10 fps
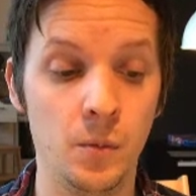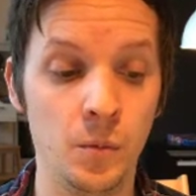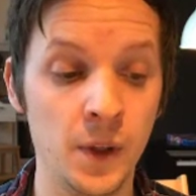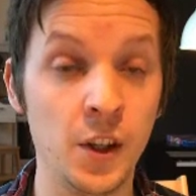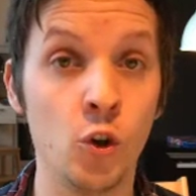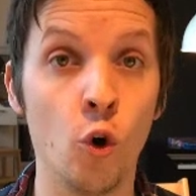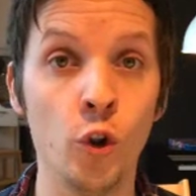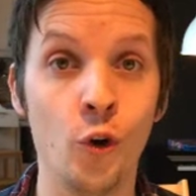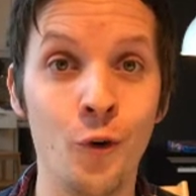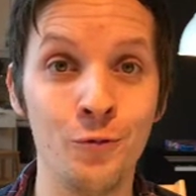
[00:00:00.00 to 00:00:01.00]
with the
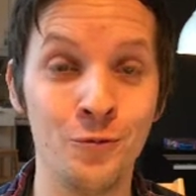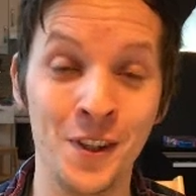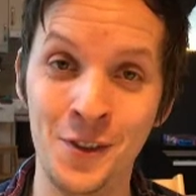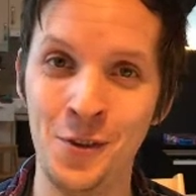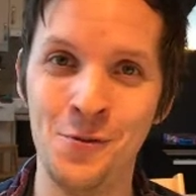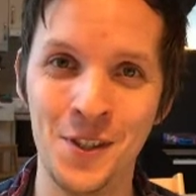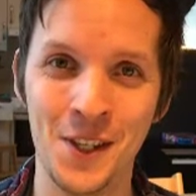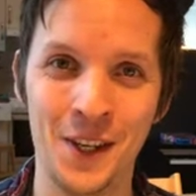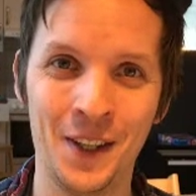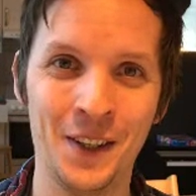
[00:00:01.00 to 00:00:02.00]
goal of
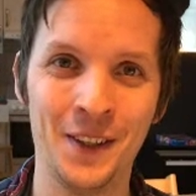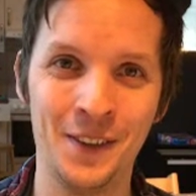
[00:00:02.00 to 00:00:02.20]
reducing